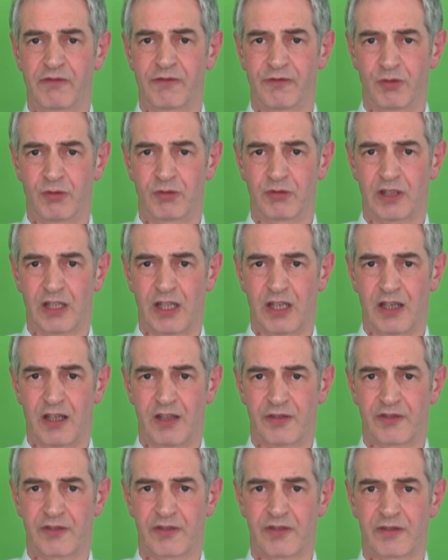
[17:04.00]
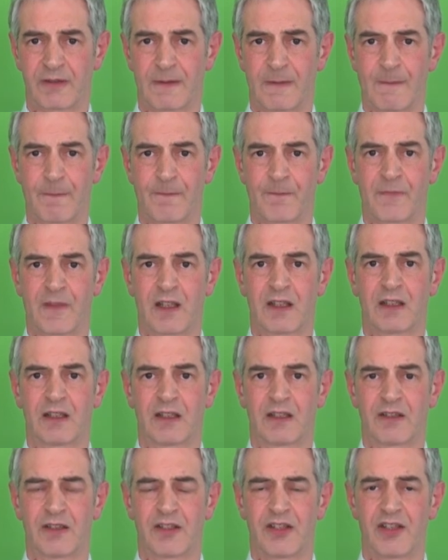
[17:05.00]
forecast.
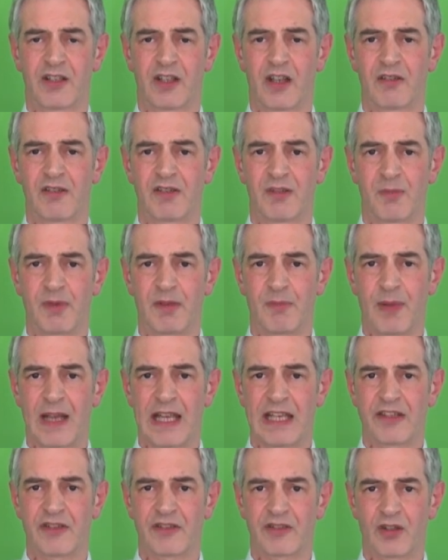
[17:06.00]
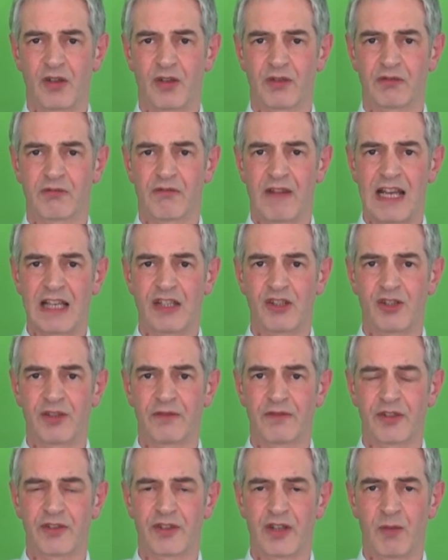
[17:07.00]
This is going to be based on a range
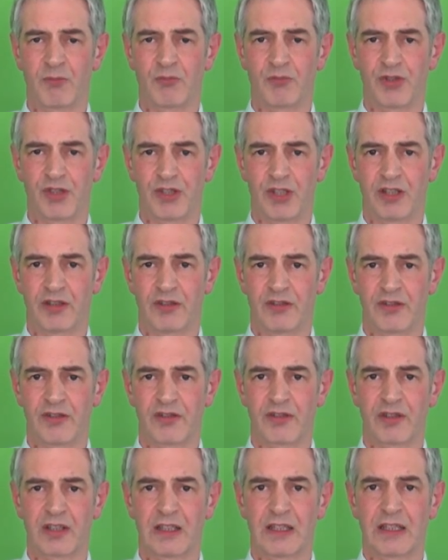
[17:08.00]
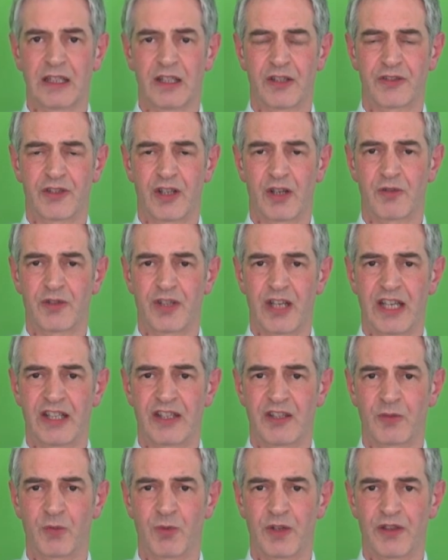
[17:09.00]
of assumptions
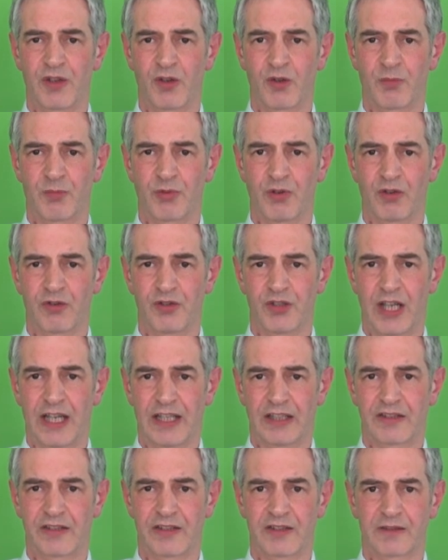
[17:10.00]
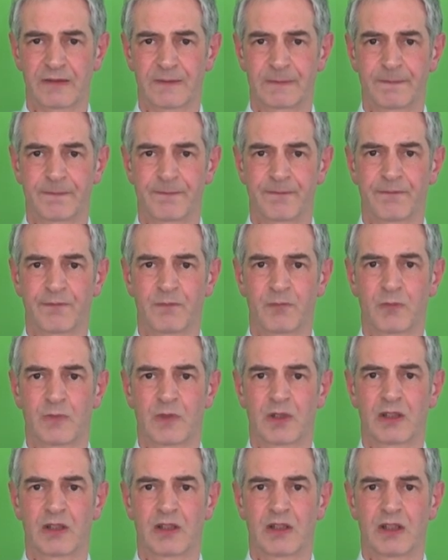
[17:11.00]
associated with your project.
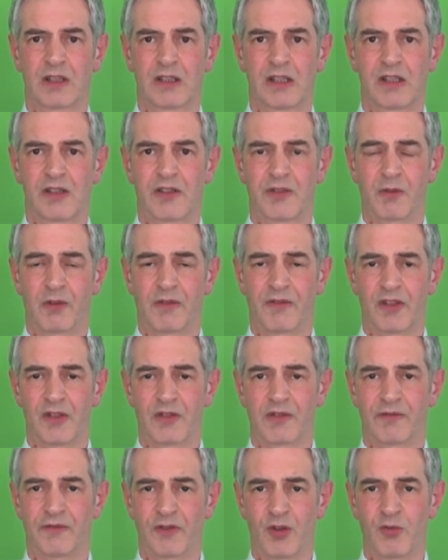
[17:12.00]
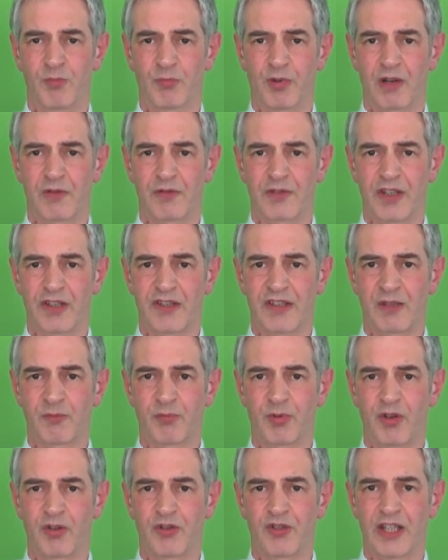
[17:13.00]
So if it's a food processing
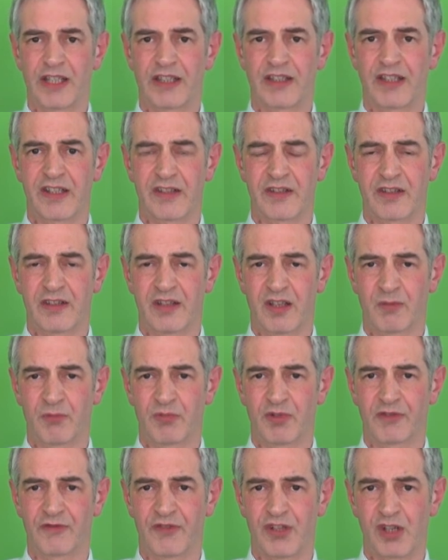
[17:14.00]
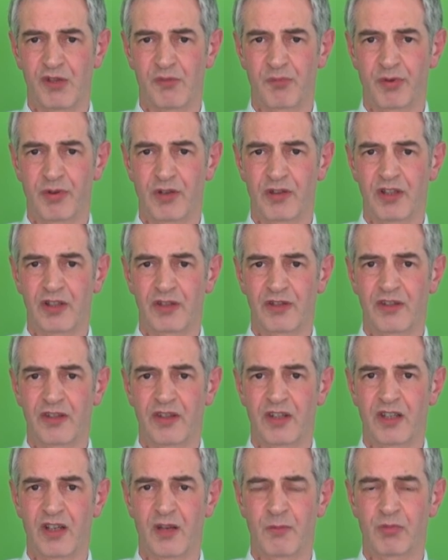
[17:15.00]
project, it's the number of new products
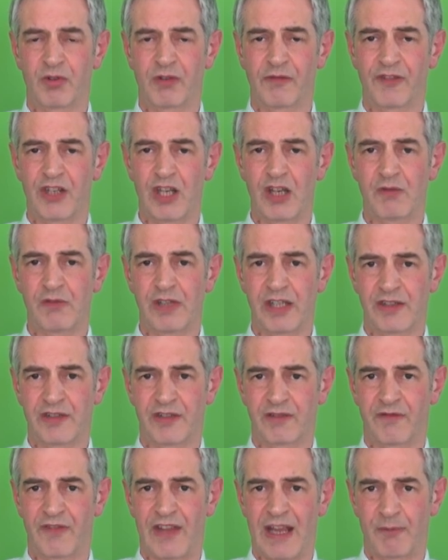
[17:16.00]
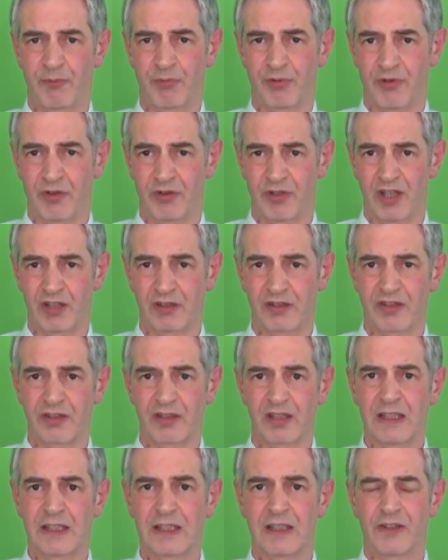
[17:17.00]
and the number of units of that product
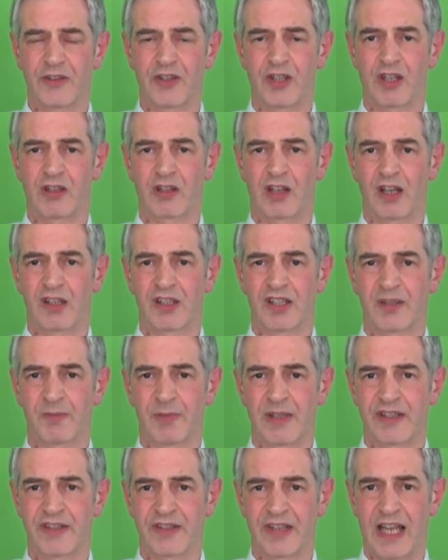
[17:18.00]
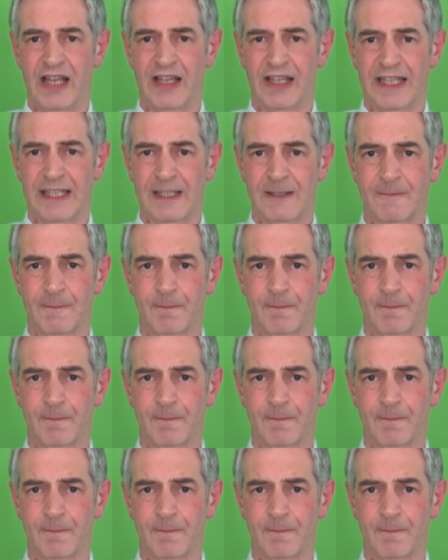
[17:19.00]
that you're going to be selling.